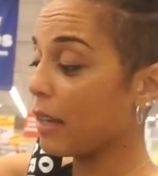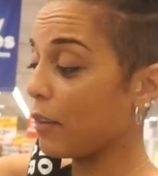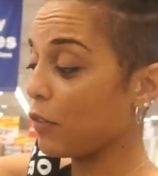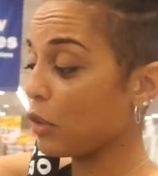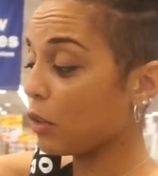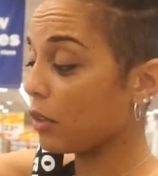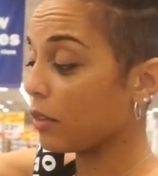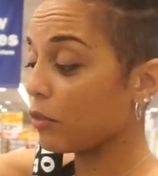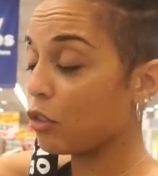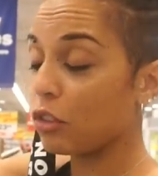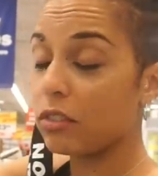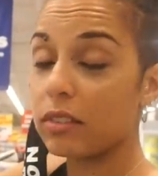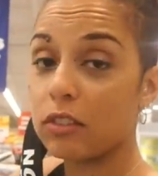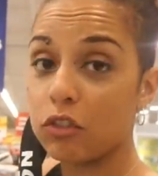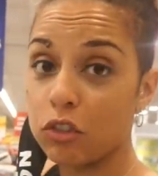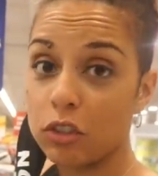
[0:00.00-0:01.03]
If you
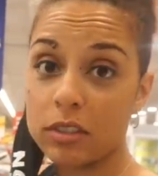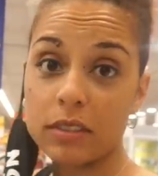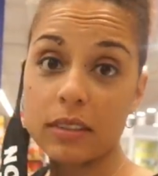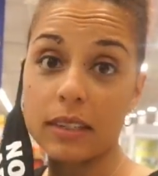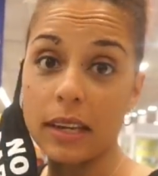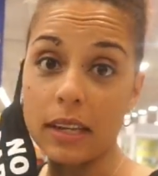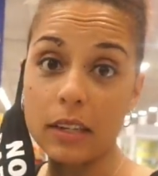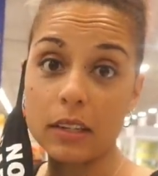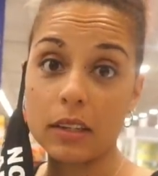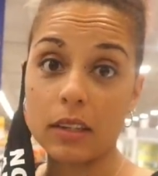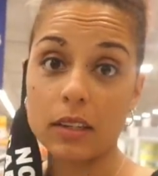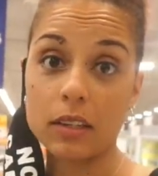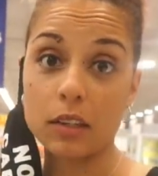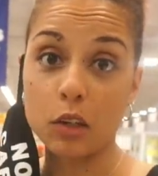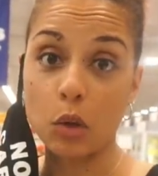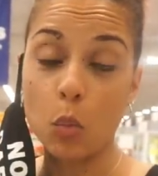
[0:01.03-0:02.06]
just just get
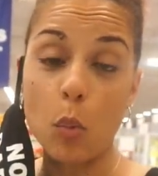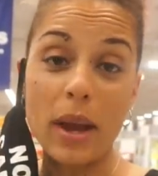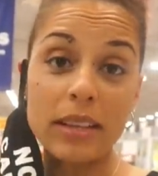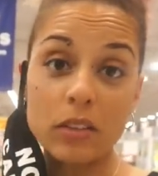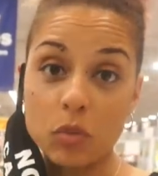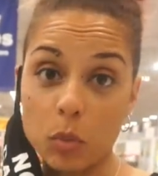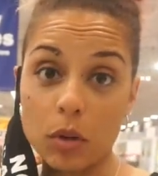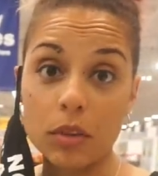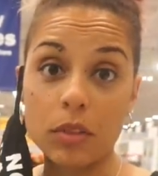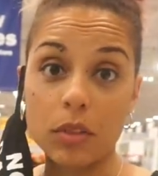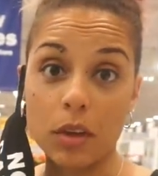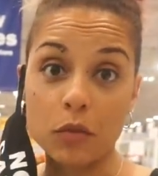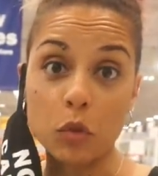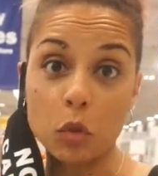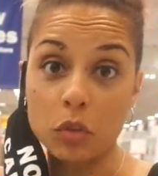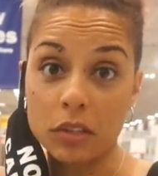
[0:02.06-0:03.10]
your weight's worth
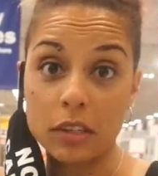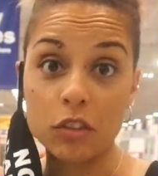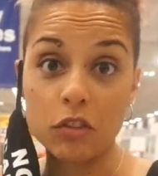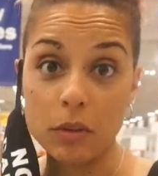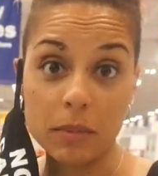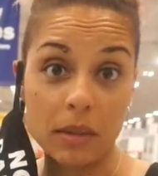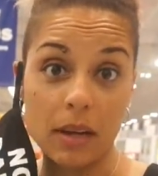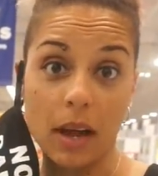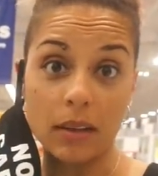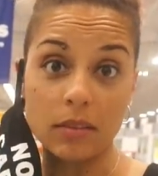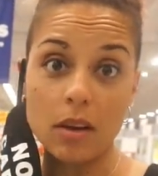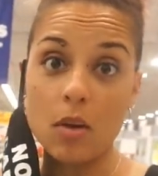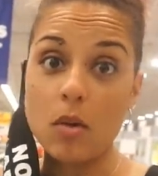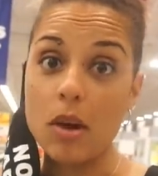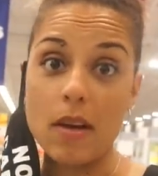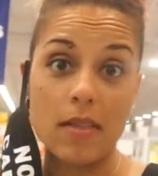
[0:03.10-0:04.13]
of tortilla chips at
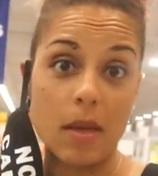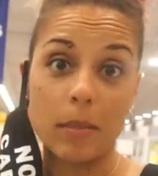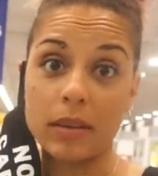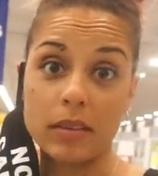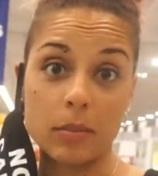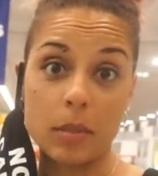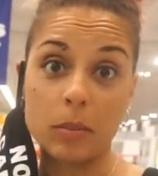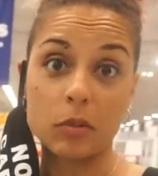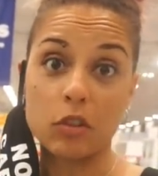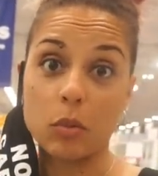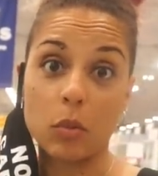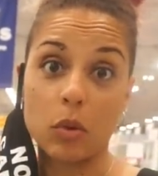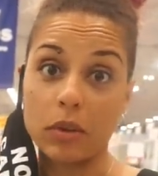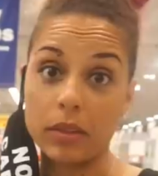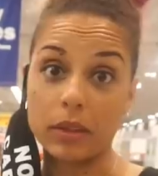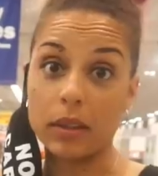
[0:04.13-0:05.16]
Costco, and that makes the membership
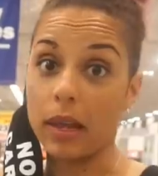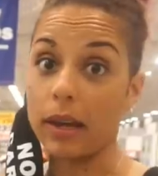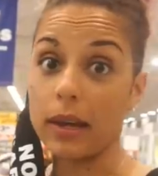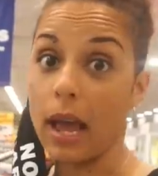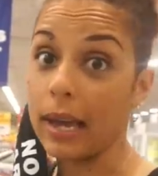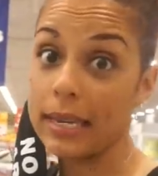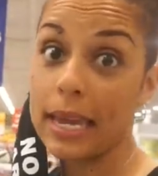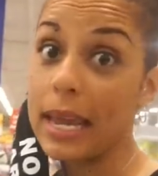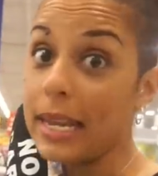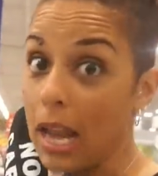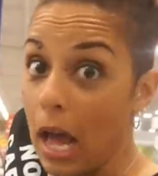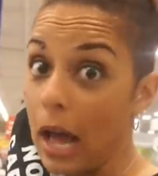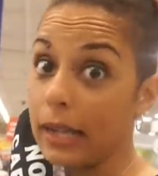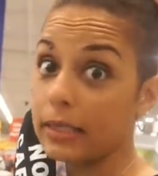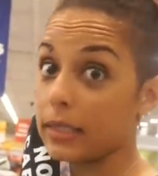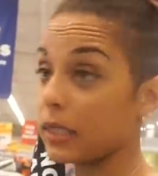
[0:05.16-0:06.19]
worth it. Like, I cannot.